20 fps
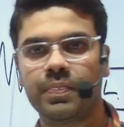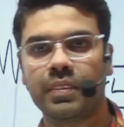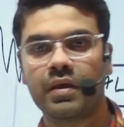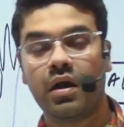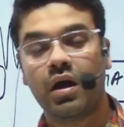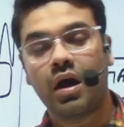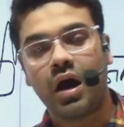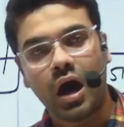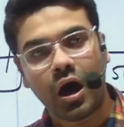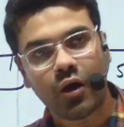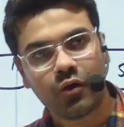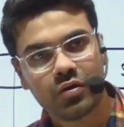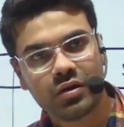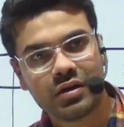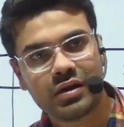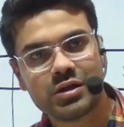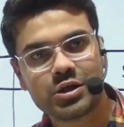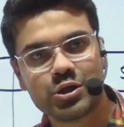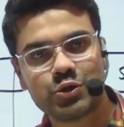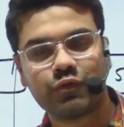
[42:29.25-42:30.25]
How it
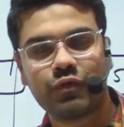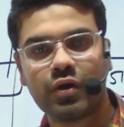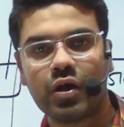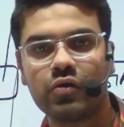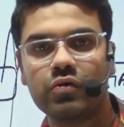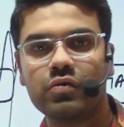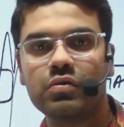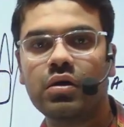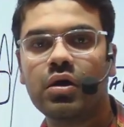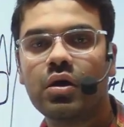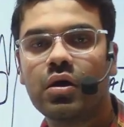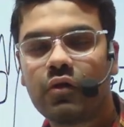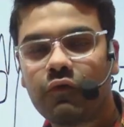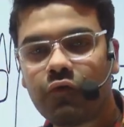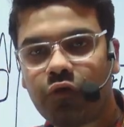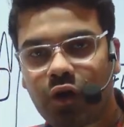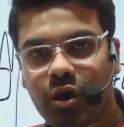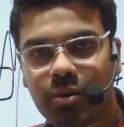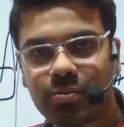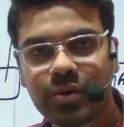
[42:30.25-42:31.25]
is formed,
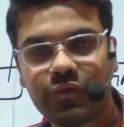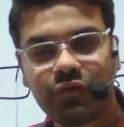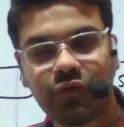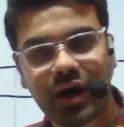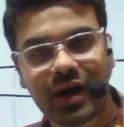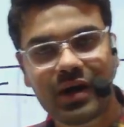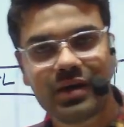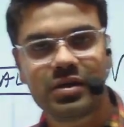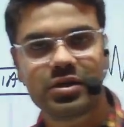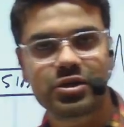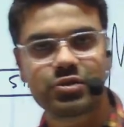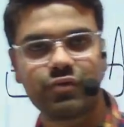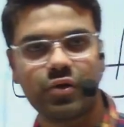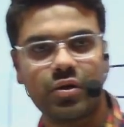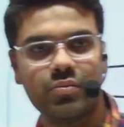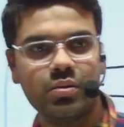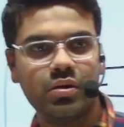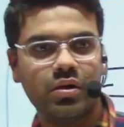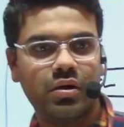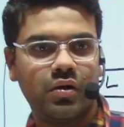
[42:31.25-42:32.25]
why it is formed,
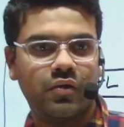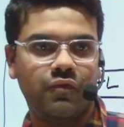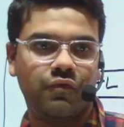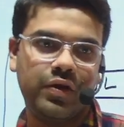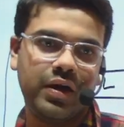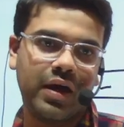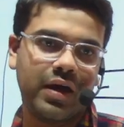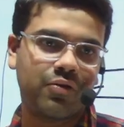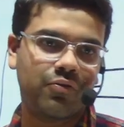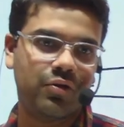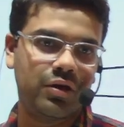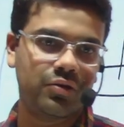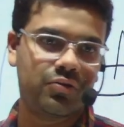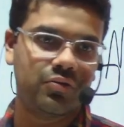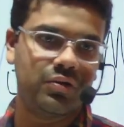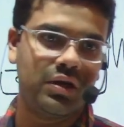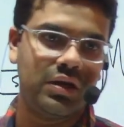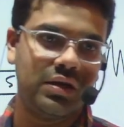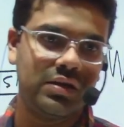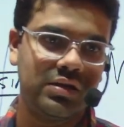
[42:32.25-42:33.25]
we are going to
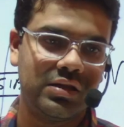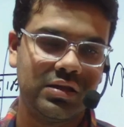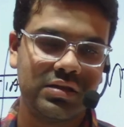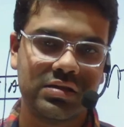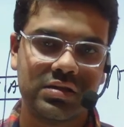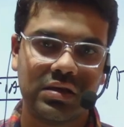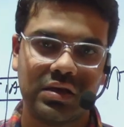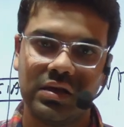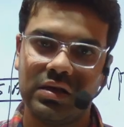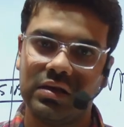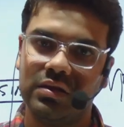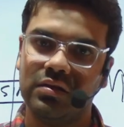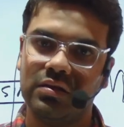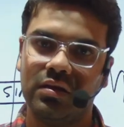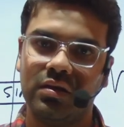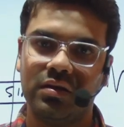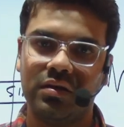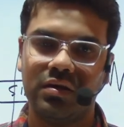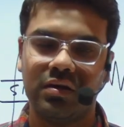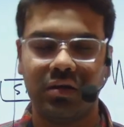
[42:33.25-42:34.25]
deal this in
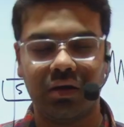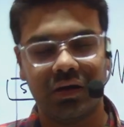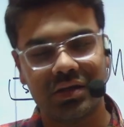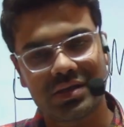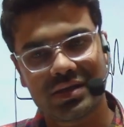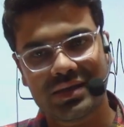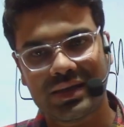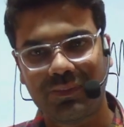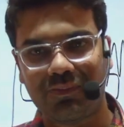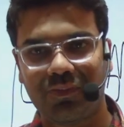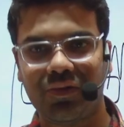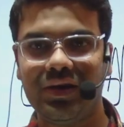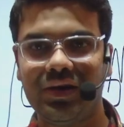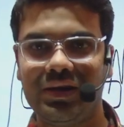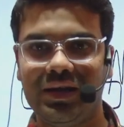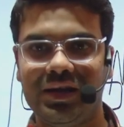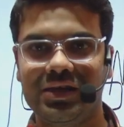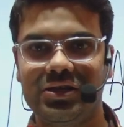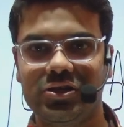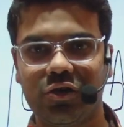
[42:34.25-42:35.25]
a separate
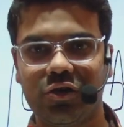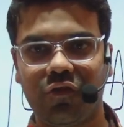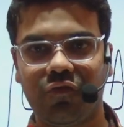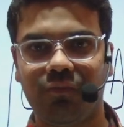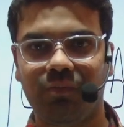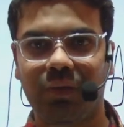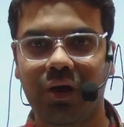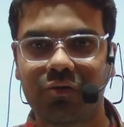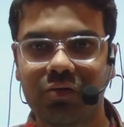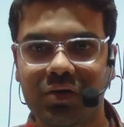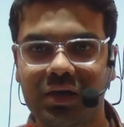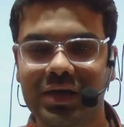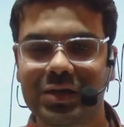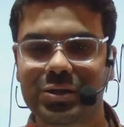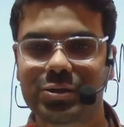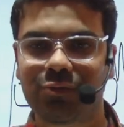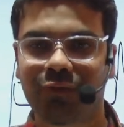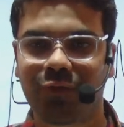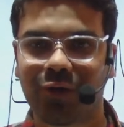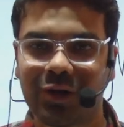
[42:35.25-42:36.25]
lecture of mountains,
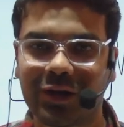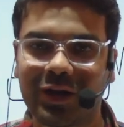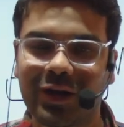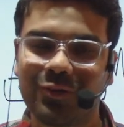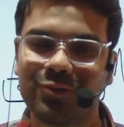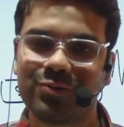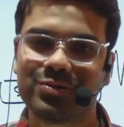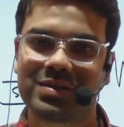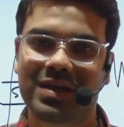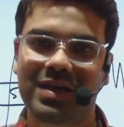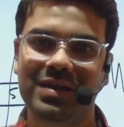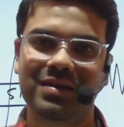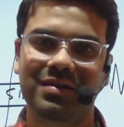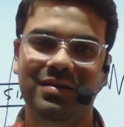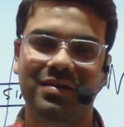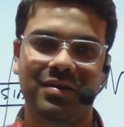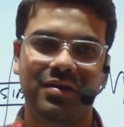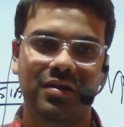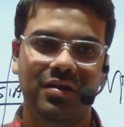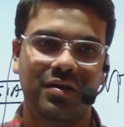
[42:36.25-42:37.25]
volcanoes, and
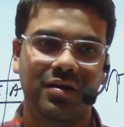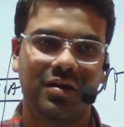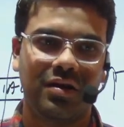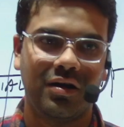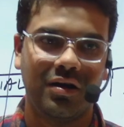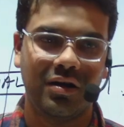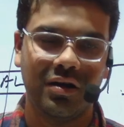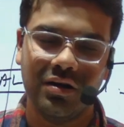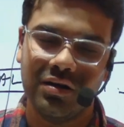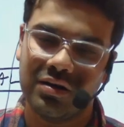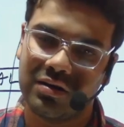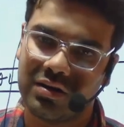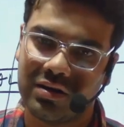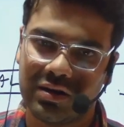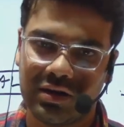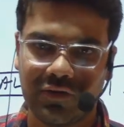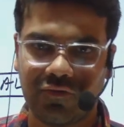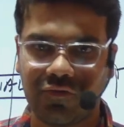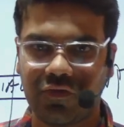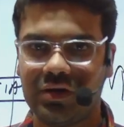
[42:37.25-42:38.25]

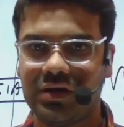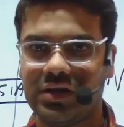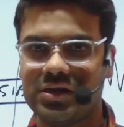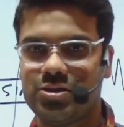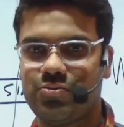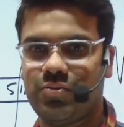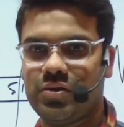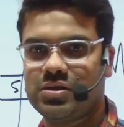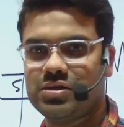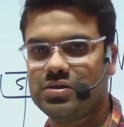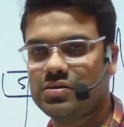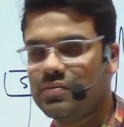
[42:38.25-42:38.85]
different aspects.